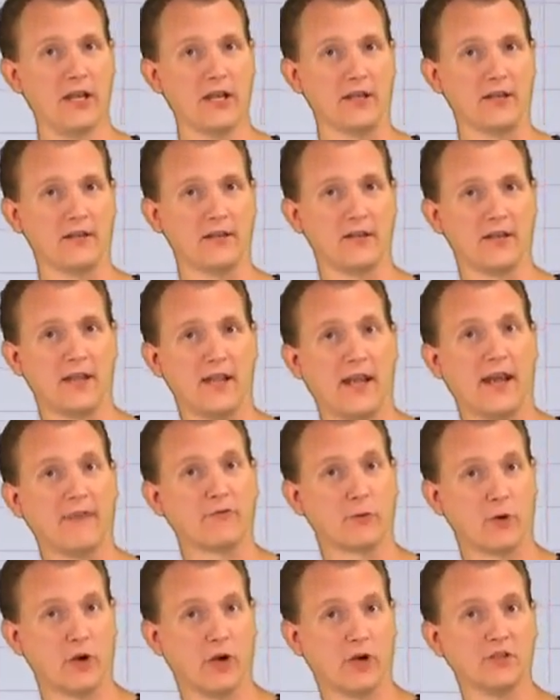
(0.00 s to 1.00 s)
end,
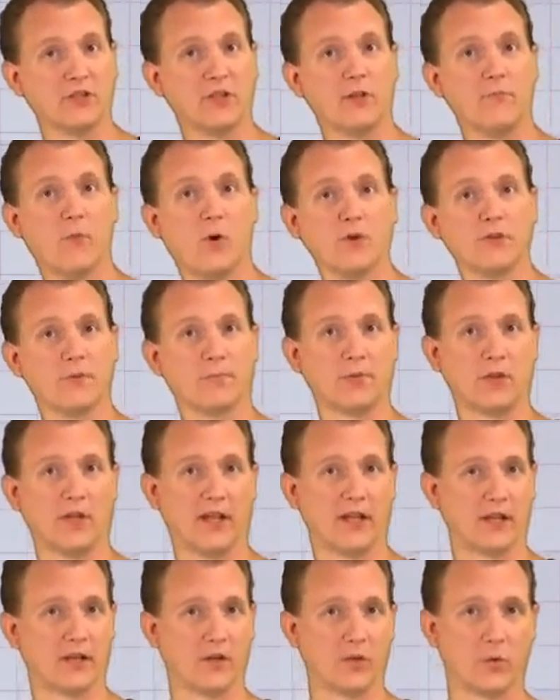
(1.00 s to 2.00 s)
after we're all done
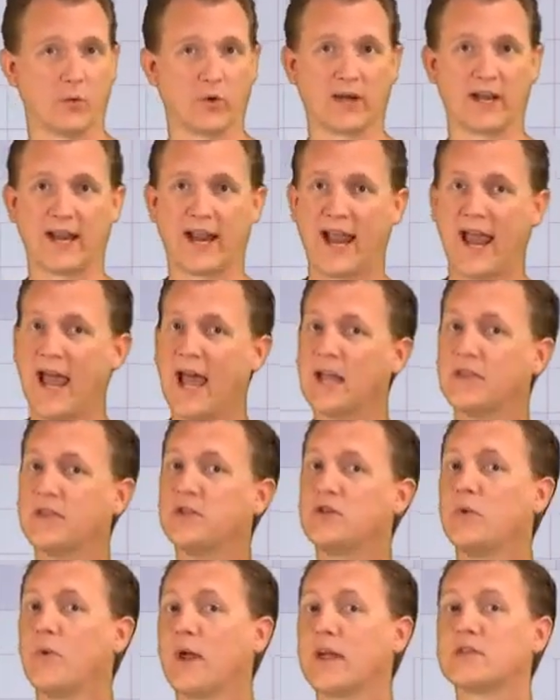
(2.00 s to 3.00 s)
multiplying, we're going to add the
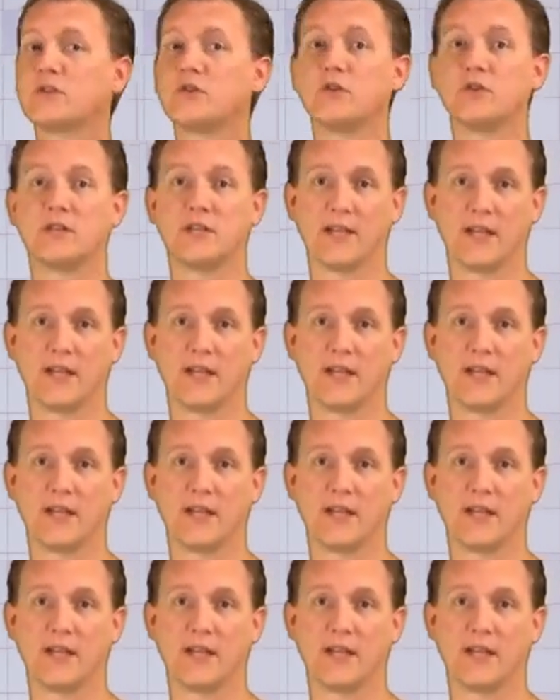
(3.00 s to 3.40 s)
two answers